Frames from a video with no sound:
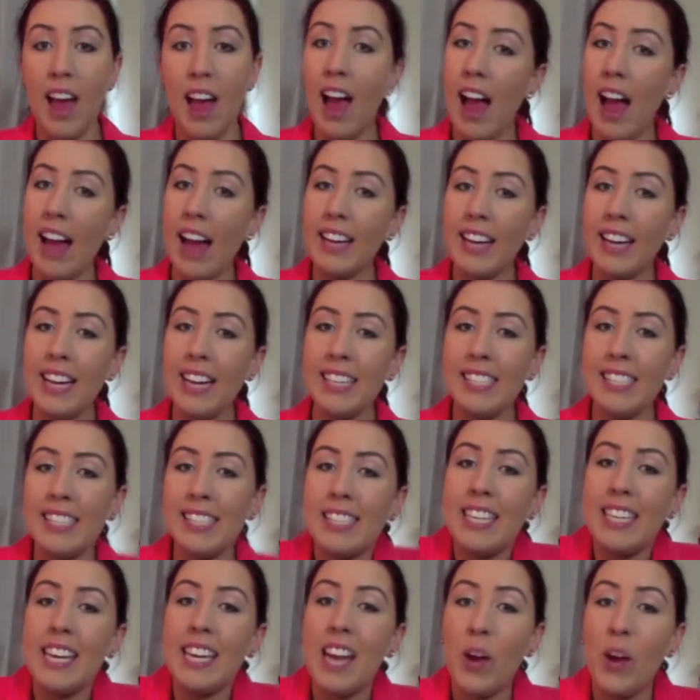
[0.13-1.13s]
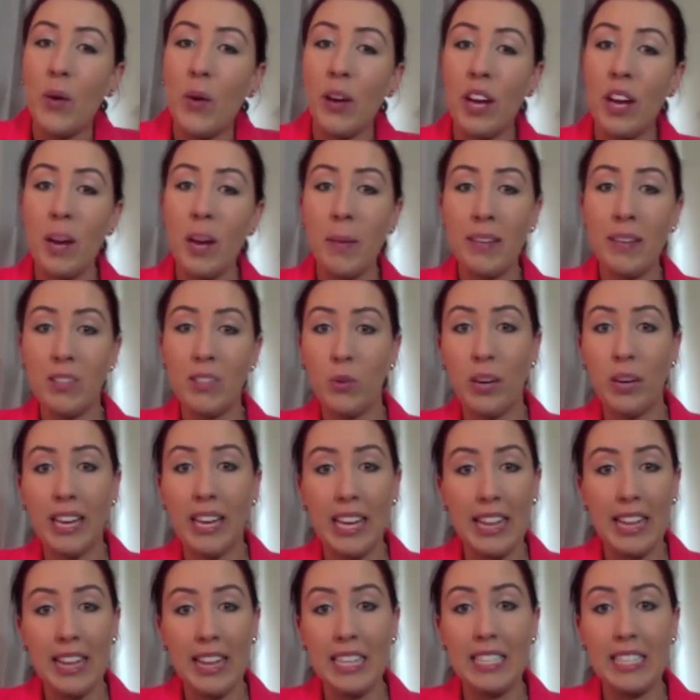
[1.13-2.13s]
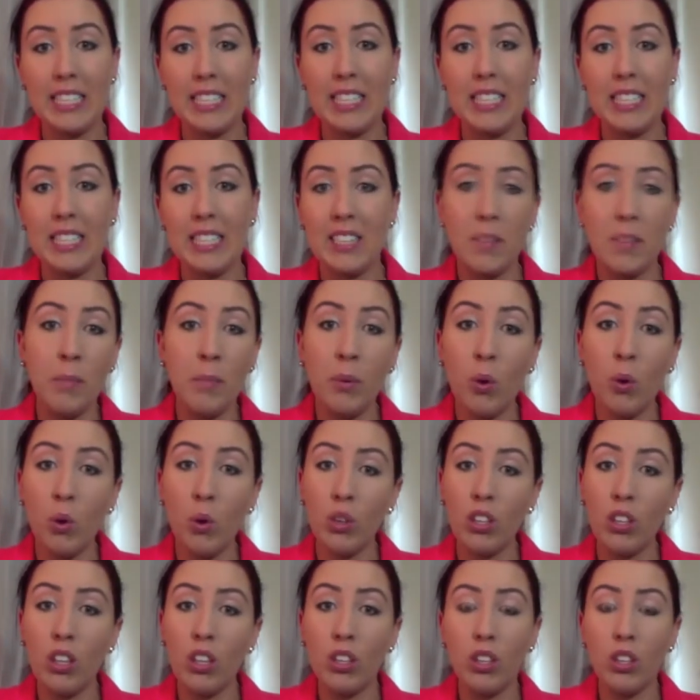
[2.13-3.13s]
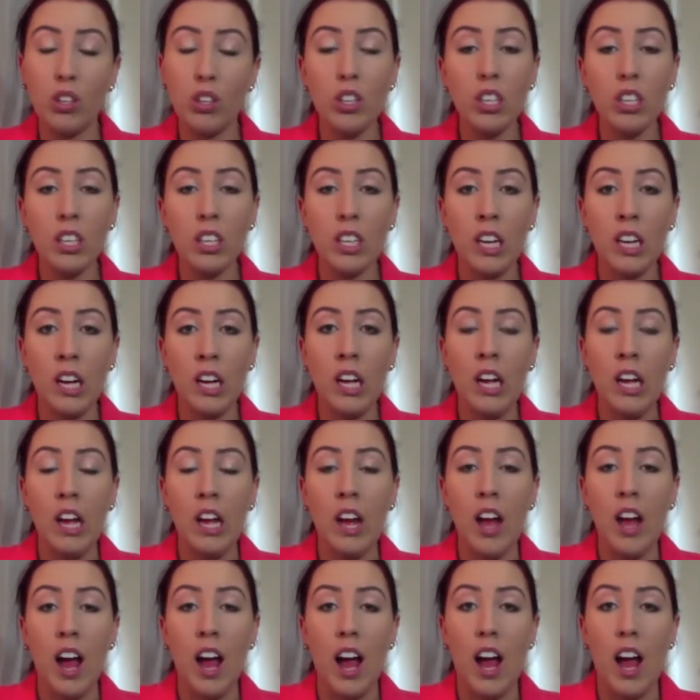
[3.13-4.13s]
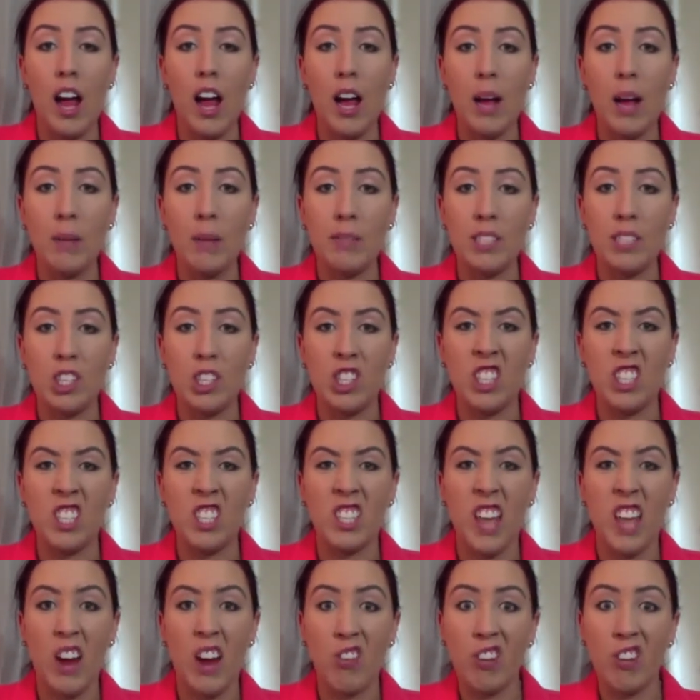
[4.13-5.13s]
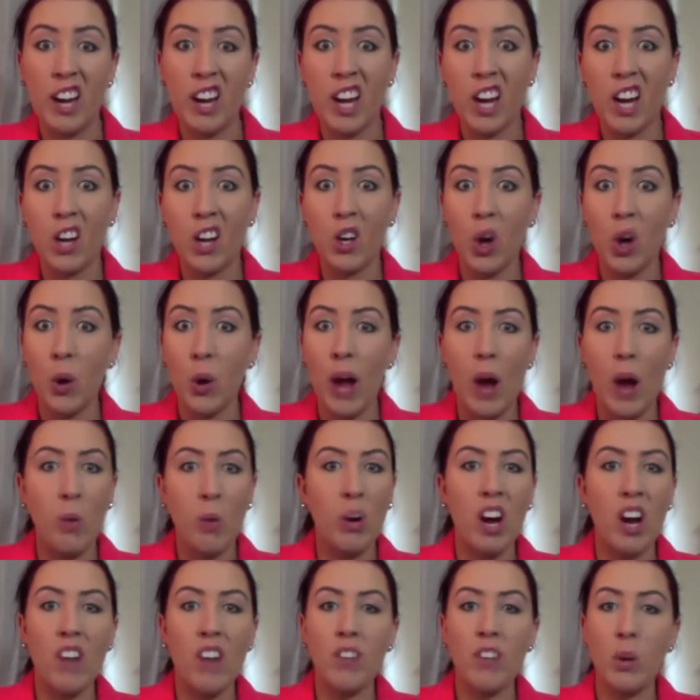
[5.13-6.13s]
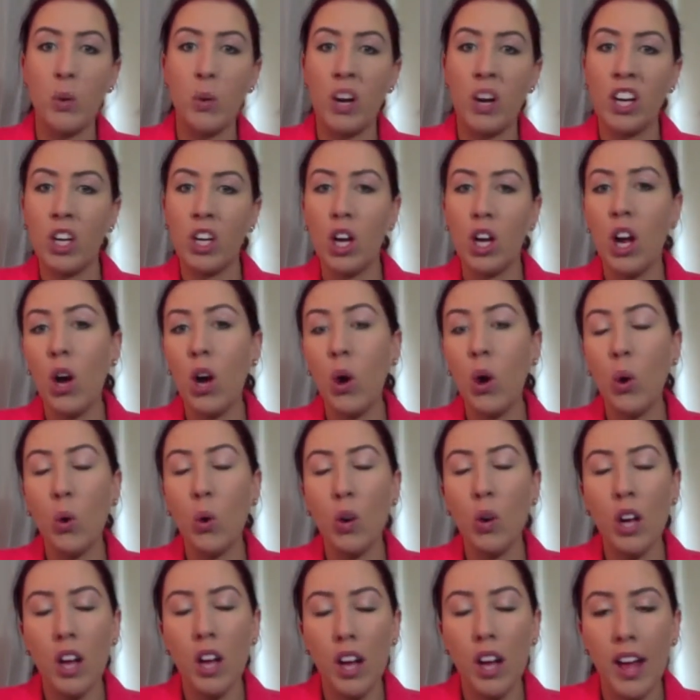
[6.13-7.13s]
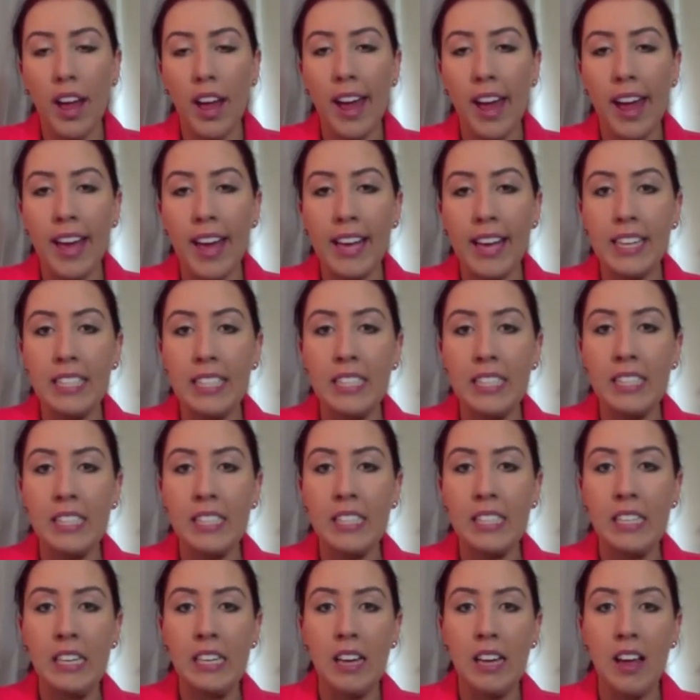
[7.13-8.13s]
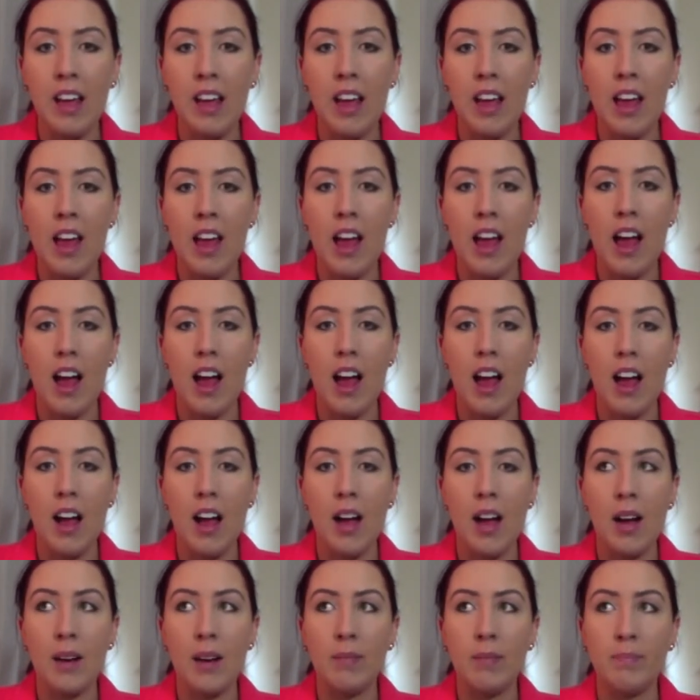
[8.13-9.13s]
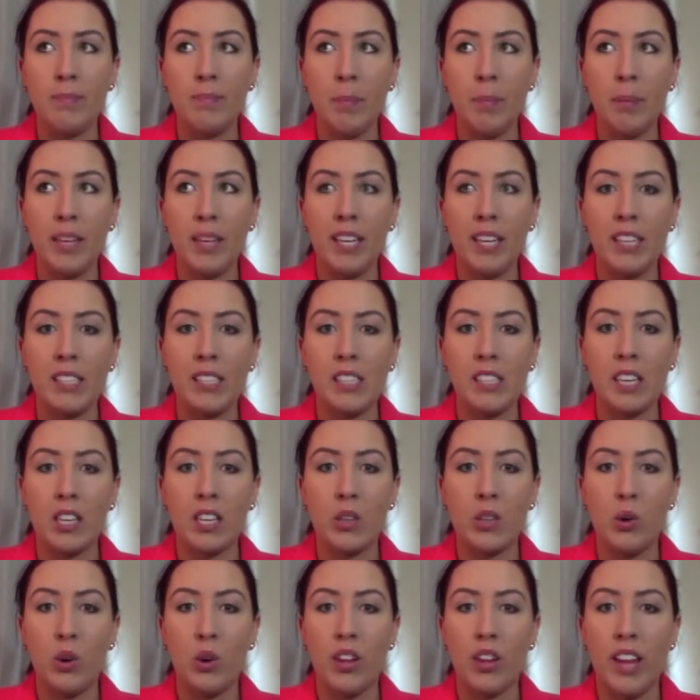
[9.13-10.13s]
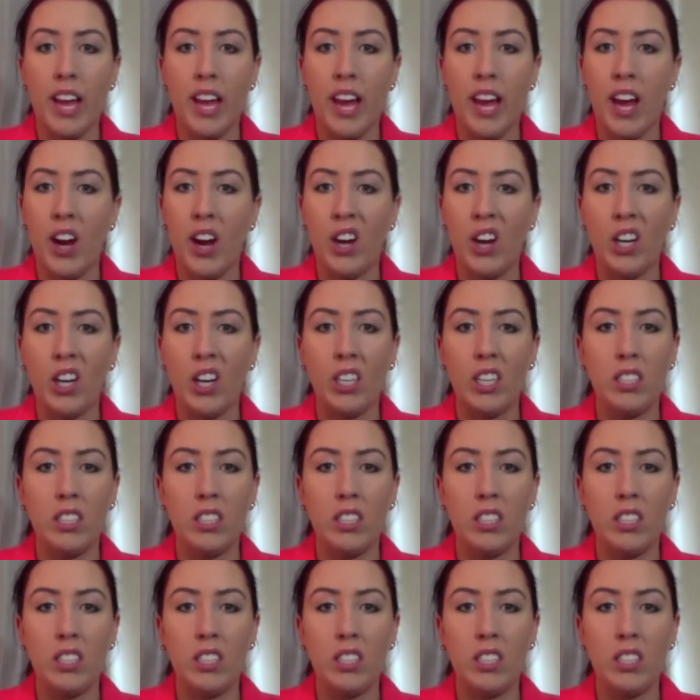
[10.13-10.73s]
Hi guys, today we're going to be doing this simple look to just get ready, go out wherever you want to go, and please ignore the hair.